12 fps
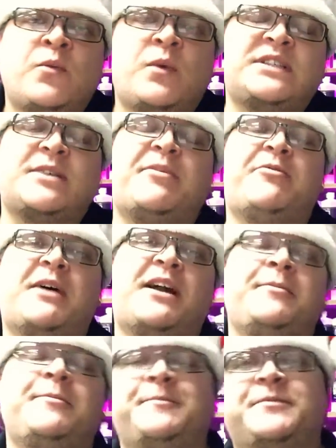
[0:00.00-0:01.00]
What's up,
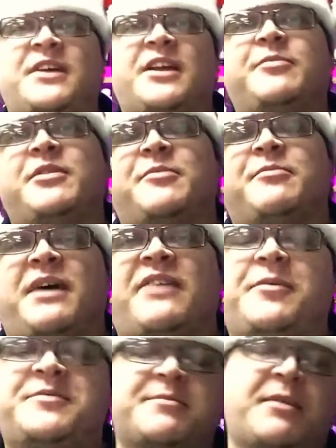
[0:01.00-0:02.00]
everybody? Caleb here at
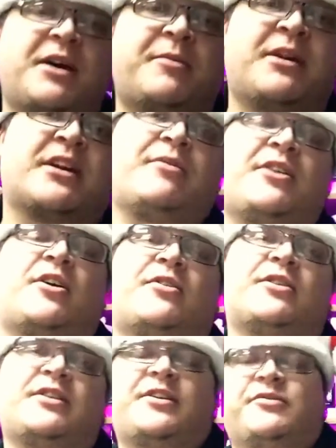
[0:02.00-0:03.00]
Mad Vapes in Belmont, coming to
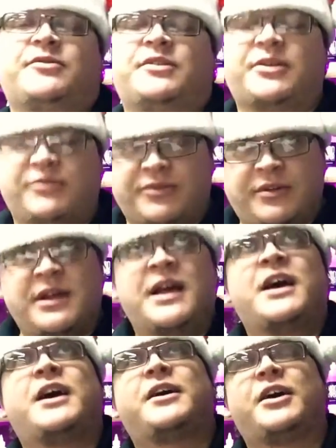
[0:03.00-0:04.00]
y'all to do
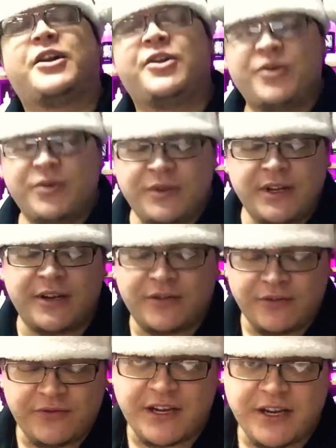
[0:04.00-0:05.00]
a new
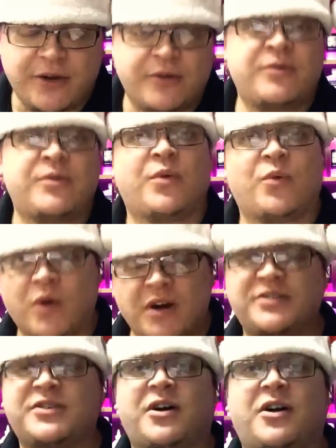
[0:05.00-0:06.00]
little video.
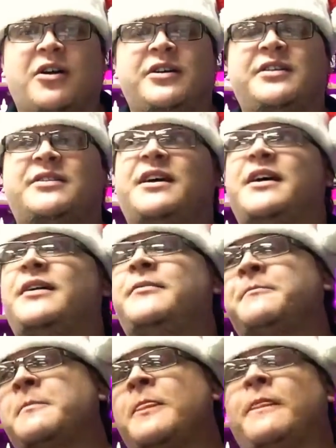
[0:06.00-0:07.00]
Words are hard today.
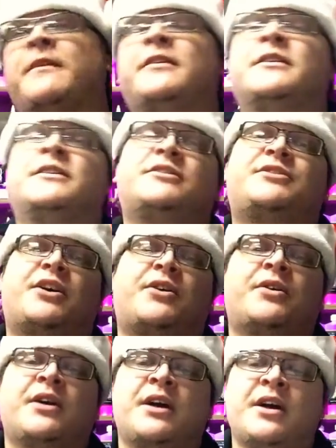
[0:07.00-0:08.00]

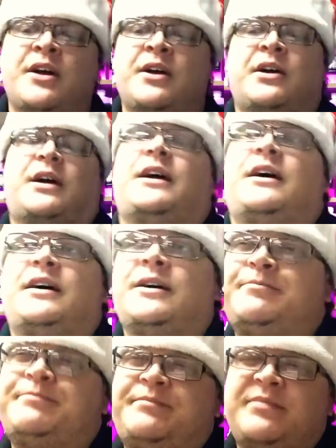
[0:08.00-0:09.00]
So,
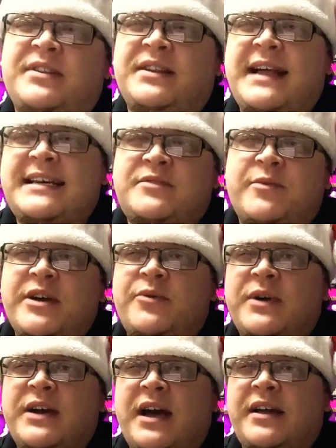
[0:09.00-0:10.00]
last week
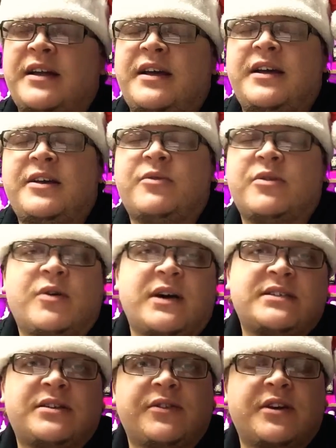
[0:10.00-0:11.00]
we got a
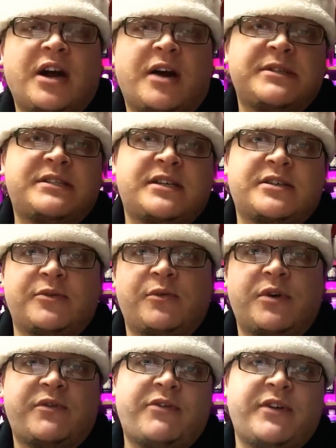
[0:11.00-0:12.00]
request on the comment section of
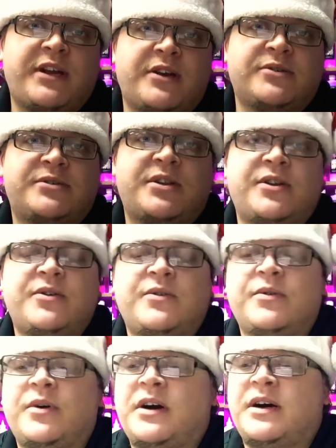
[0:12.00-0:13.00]
one of our videos to
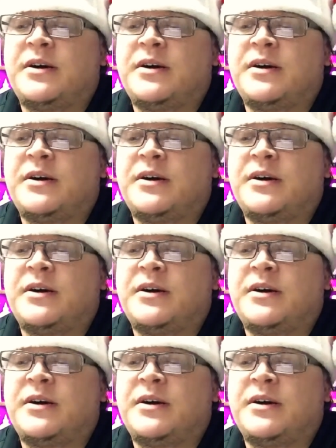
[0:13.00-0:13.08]
do